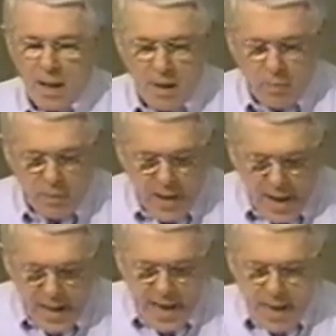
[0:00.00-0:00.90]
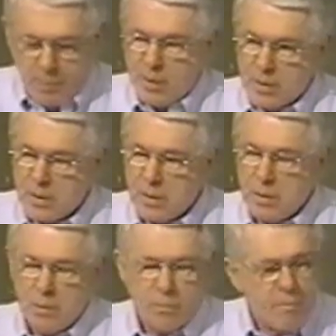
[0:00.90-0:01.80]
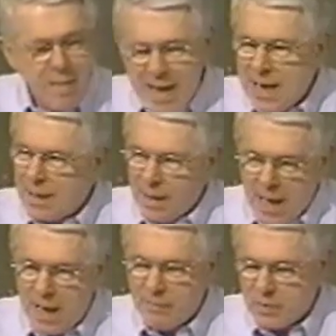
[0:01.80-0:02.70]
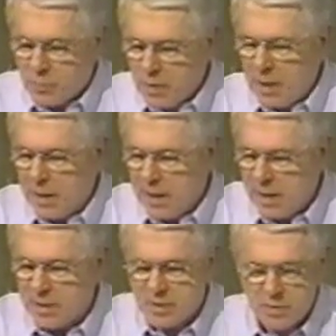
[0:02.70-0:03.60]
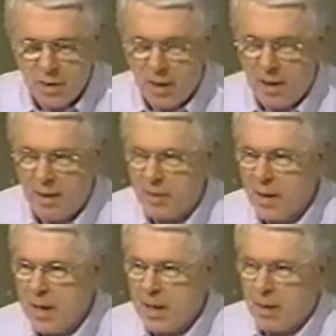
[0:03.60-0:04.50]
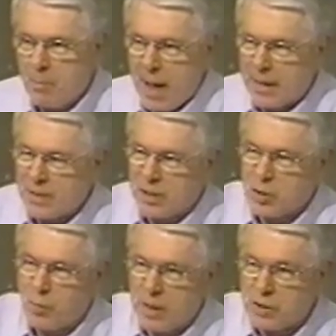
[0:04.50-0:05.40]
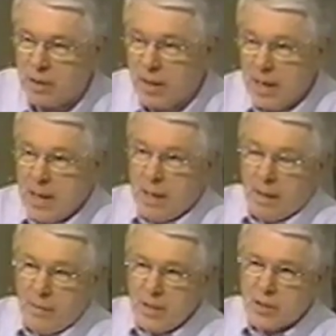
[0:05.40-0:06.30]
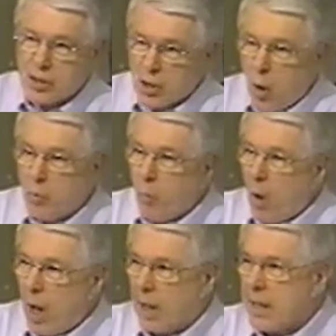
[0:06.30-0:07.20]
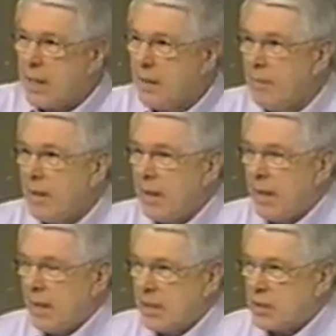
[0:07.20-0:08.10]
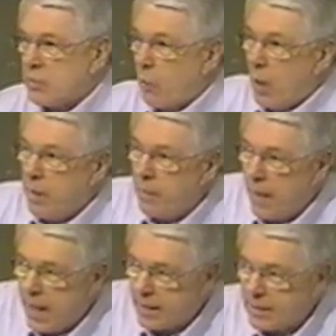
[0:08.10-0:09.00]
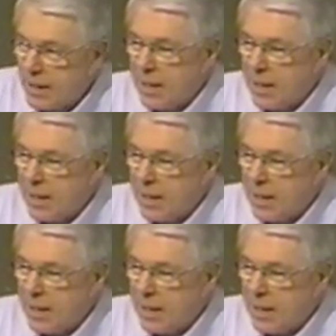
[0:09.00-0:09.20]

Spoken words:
And when that happens, man alive, it really is in a bad situation. Now this stonewalling is one that